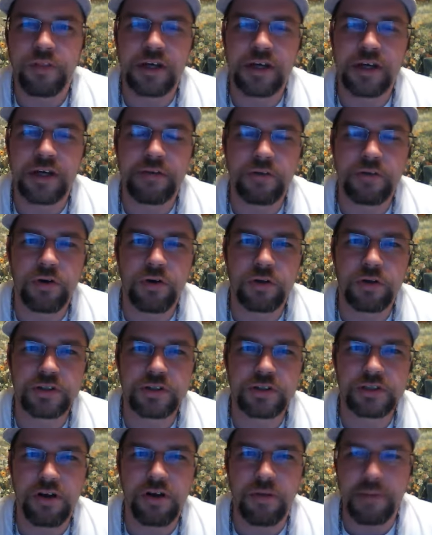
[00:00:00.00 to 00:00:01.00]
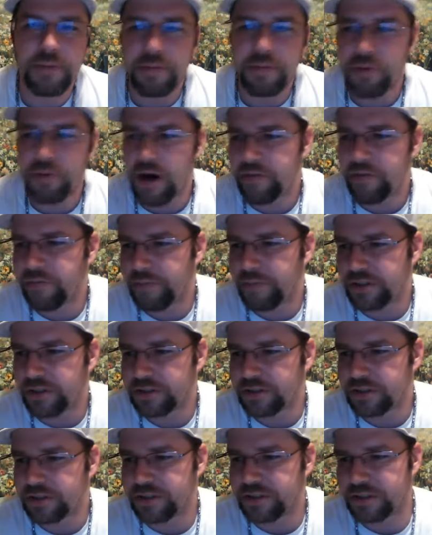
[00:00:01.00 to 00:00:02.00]
thing I've noticed in all my private
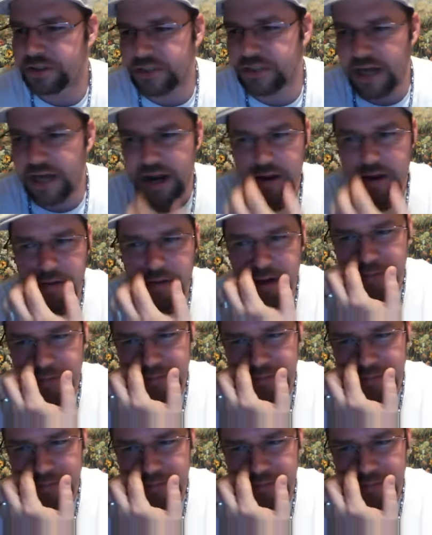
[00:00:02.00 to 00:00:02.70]
messages is now I'm